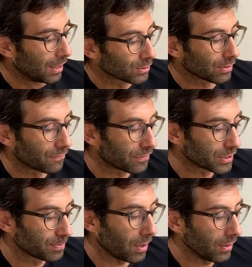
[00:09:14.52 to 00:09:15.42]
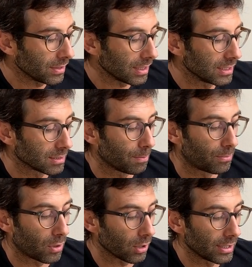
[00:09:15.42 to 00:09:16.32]
So the first point is
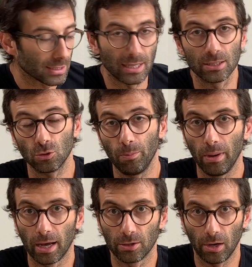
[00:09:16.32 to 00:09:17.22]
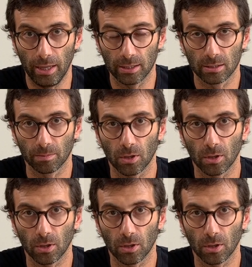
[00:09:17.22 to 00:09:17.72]
product and supplier list.